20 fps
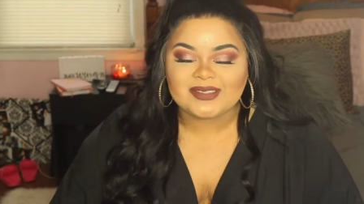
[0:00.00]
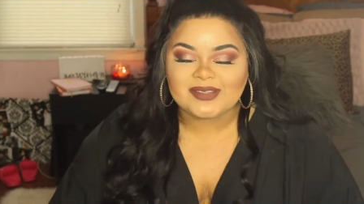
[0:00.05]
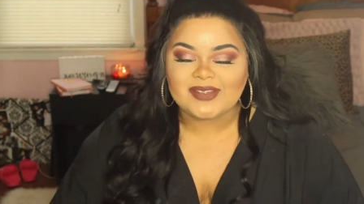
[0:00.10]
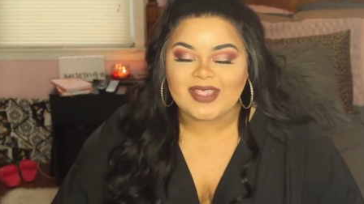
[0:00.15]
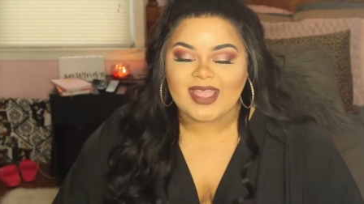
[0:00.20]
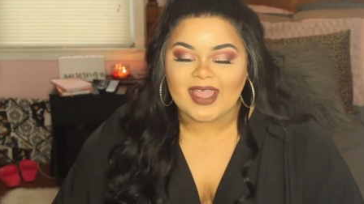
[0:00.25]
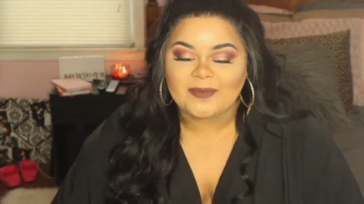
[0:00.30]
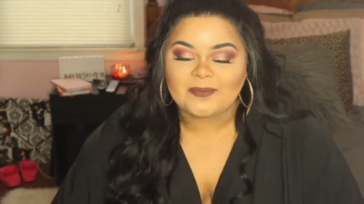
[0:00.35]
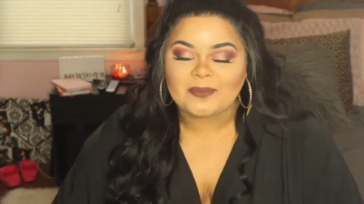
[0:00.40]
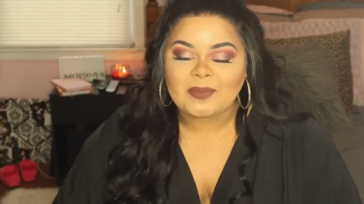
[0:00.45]

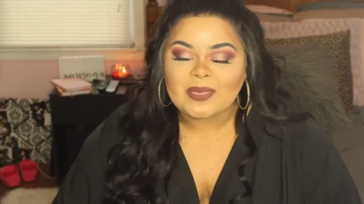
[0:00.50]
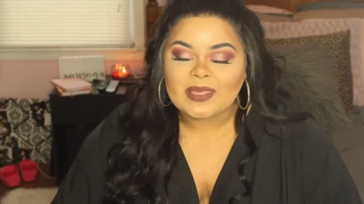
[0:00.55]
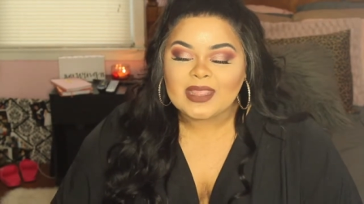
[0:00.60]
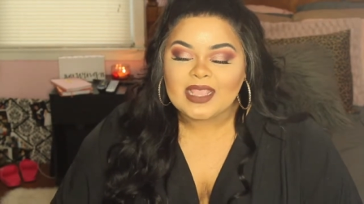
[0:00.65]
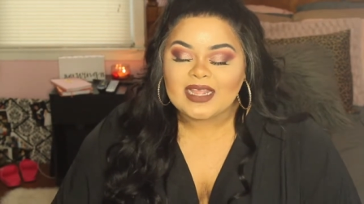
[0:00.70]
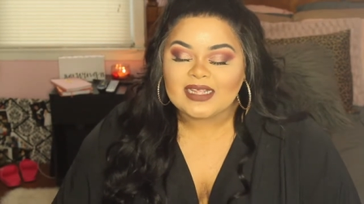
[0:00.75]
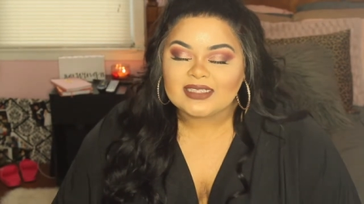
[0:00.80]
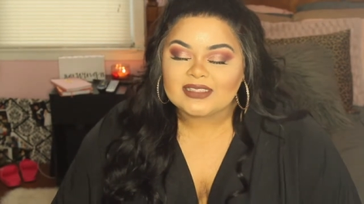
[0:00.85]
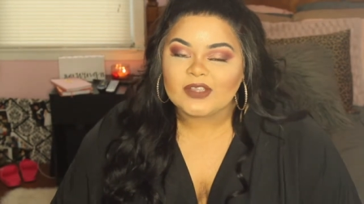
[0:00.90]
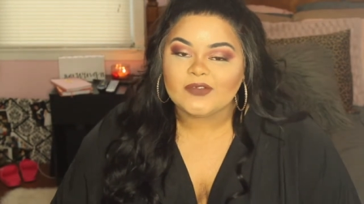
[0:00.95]
yeah,
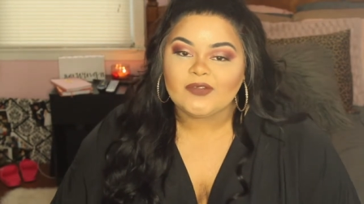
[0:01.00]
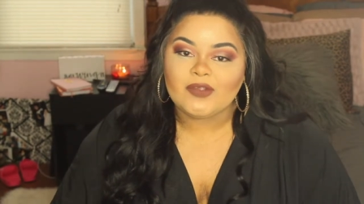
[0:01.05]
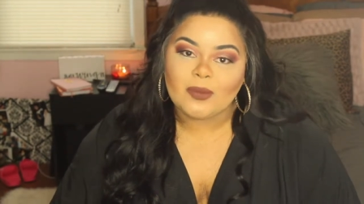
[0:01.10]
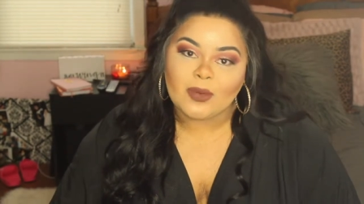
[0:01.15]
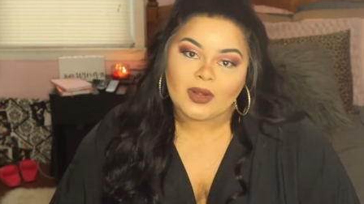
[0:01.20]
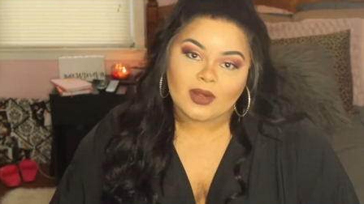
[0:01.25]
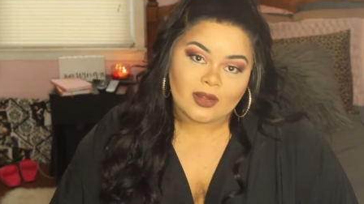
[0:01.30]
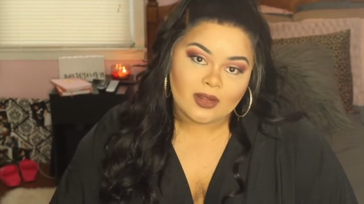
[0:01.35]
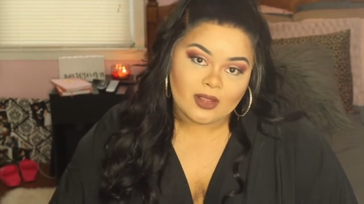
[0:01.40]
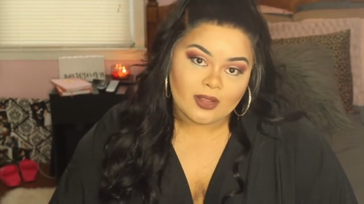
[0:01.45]
so if you
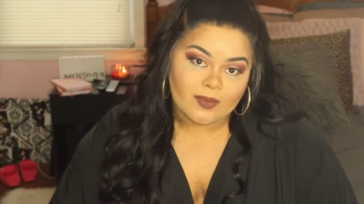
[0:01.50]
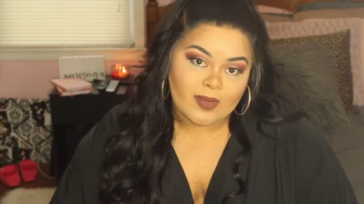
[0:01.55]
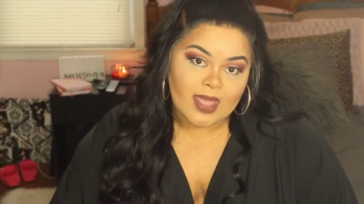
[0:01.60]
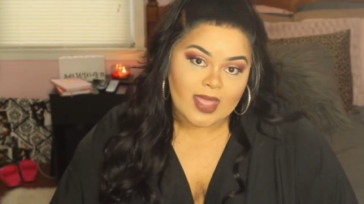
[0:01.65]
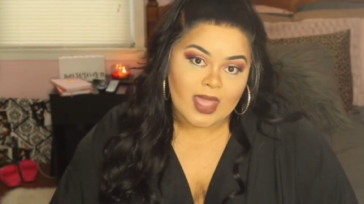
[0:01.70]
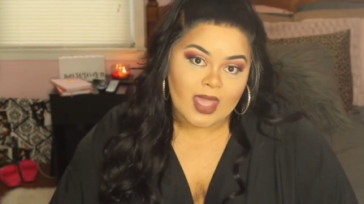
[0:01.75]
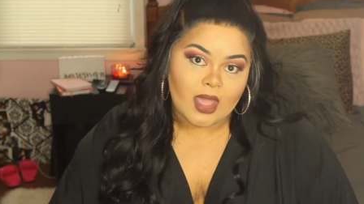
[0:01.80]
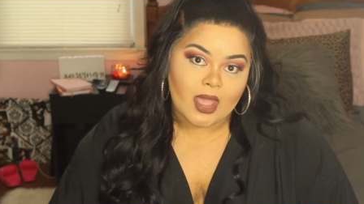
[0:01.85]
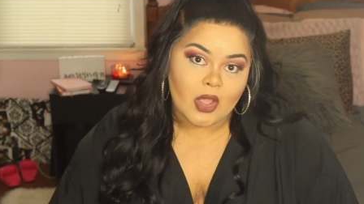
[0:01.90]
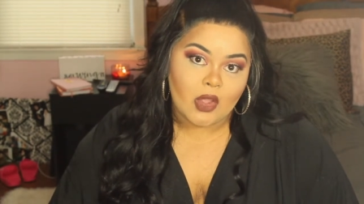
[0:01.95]
want to know
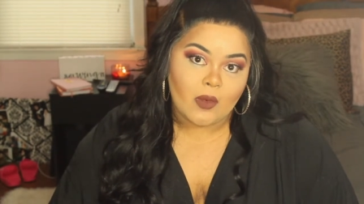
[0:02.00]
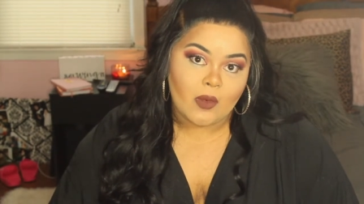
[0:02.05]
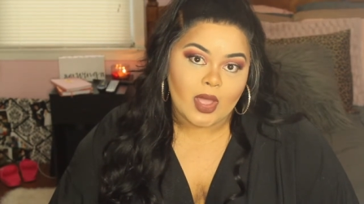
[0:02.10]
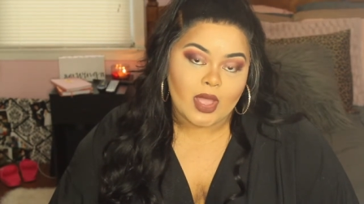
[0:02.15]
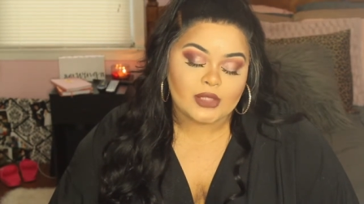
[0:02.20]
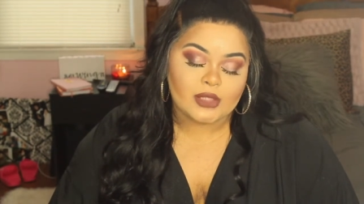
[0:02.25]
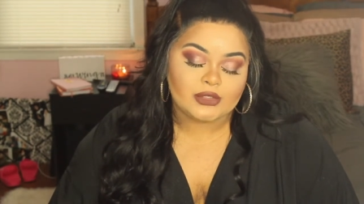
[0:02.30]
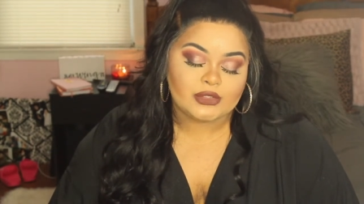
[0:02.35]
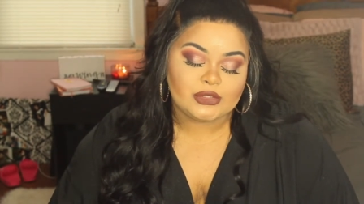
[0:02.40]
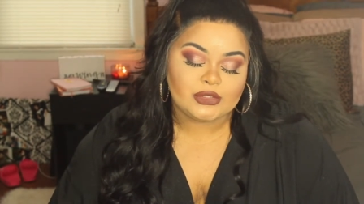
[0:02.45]

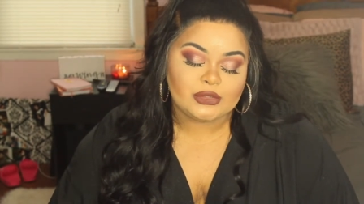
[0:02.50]
how